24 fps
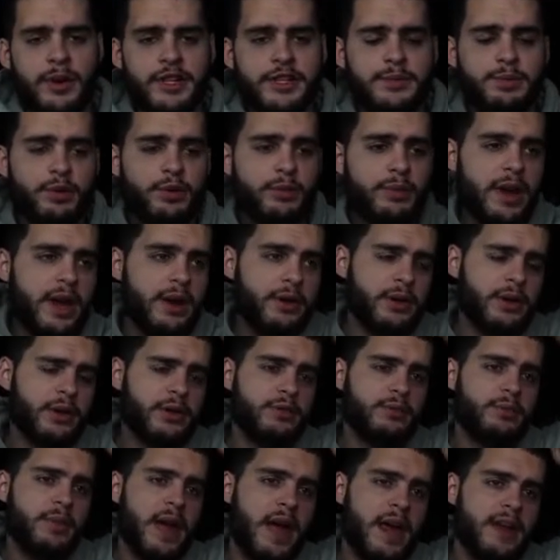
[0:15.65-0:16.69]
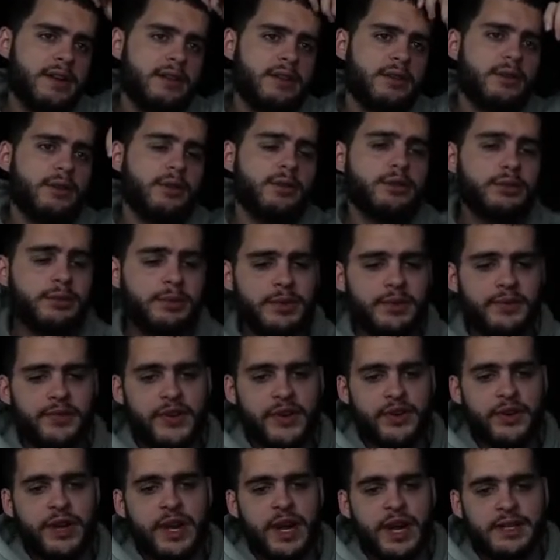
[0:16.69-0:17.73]
It's Poodle back with another Madden Ultimate Team
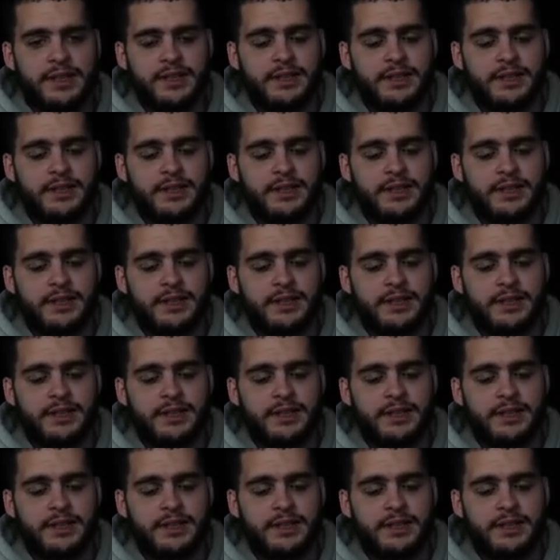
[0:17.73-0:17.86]
video, guys.